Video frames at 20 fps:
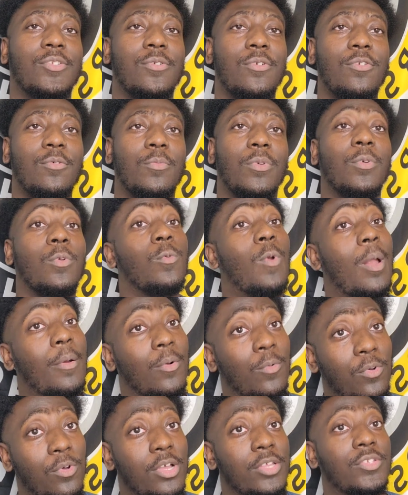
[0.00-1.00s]
group. Robert
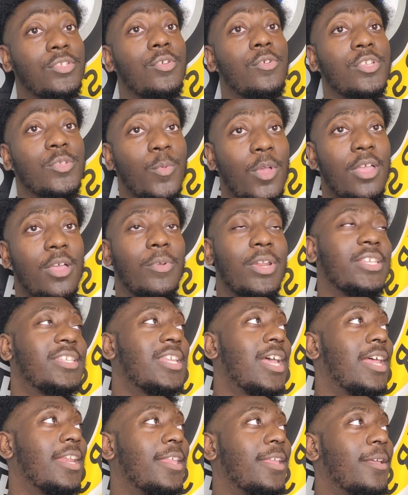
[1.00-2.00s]
Woods too as well, when they
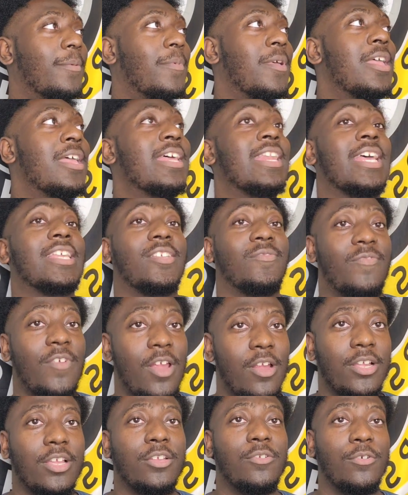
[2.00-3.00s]
signed him, that's a
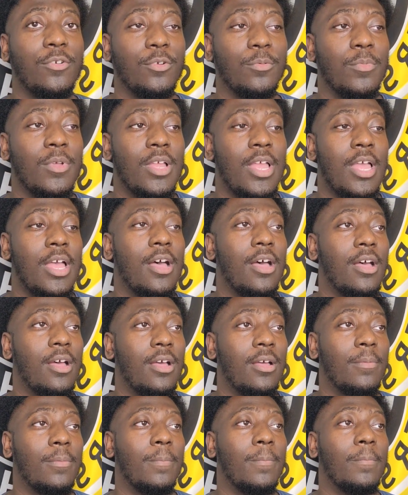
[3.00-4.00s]
very good group.
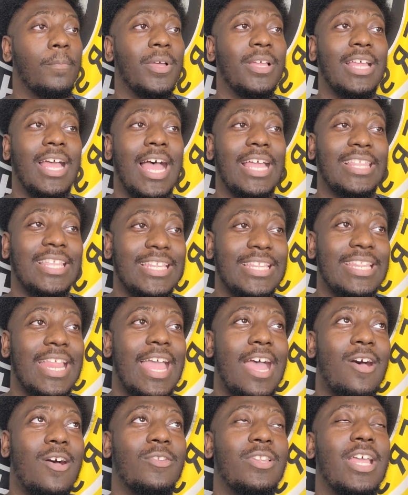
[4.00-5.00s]
But I think
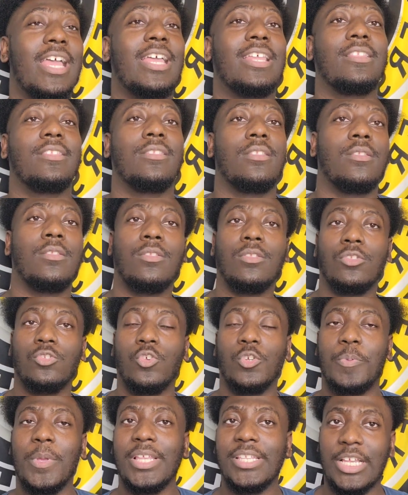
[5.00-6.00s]
now that
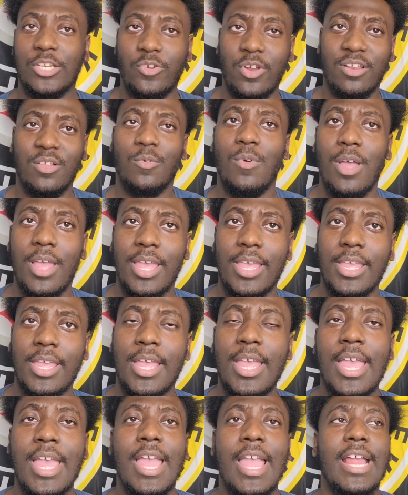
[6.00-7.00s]
George Pickens got traded away,
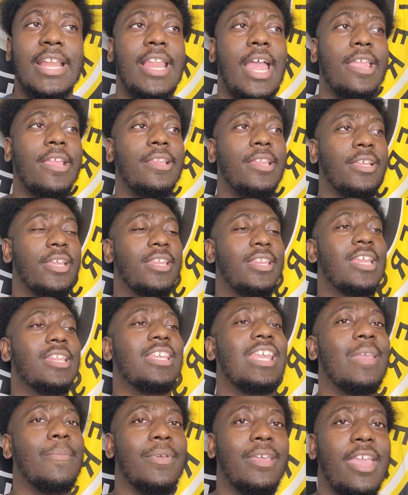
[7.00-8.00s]
and now you're looking at
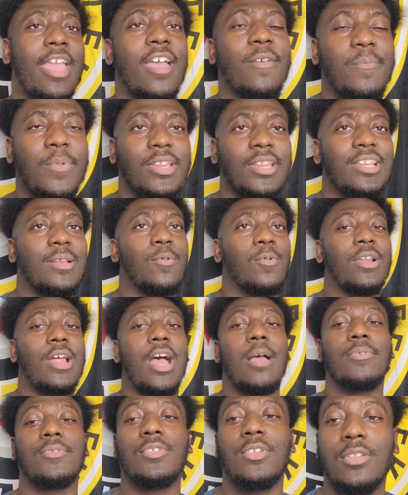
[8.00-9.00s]
DK Metcalf being the number one
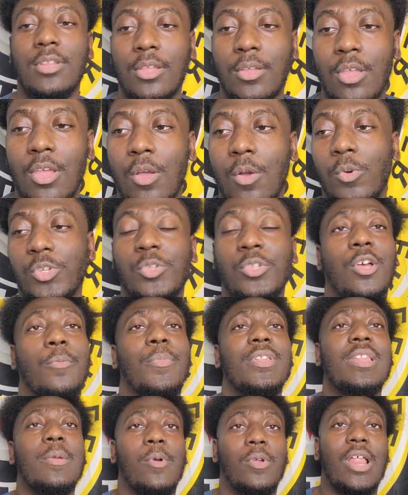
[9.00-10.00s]
option, which is gonna
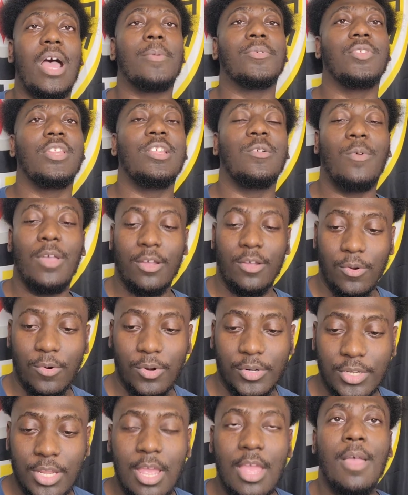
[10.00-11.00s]
be the number one option anyway, of
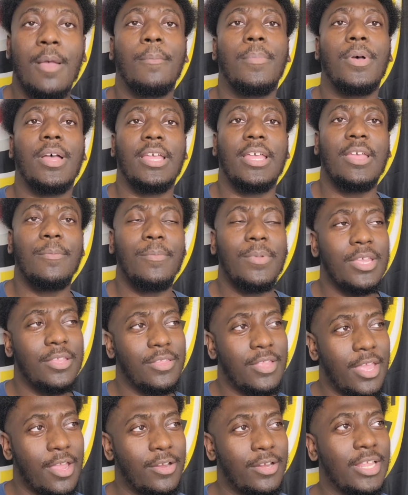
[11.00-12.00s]
course. But him being
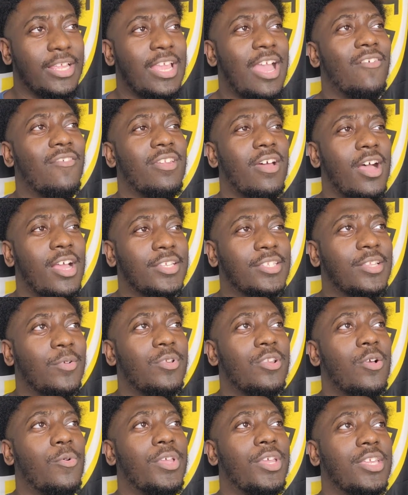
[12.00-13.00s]
there, then Calvin Austin,
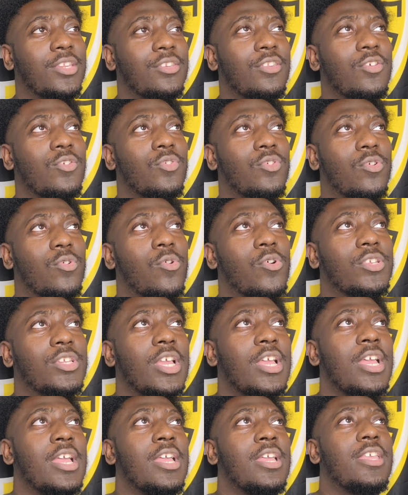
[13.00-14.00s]
we know what he can do, of course.
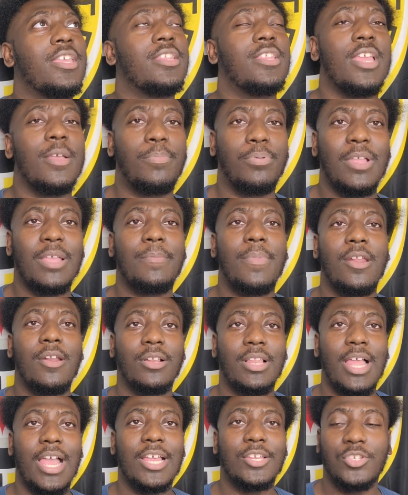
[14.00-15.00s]
He did play better
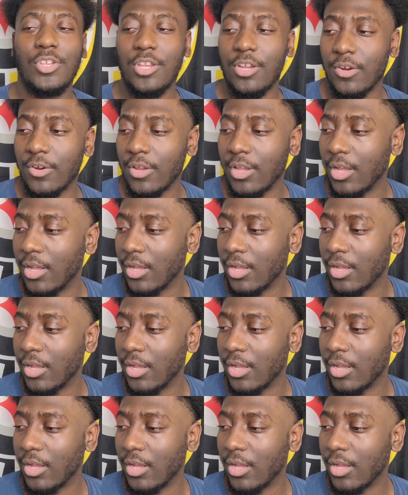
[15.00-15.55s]
last year.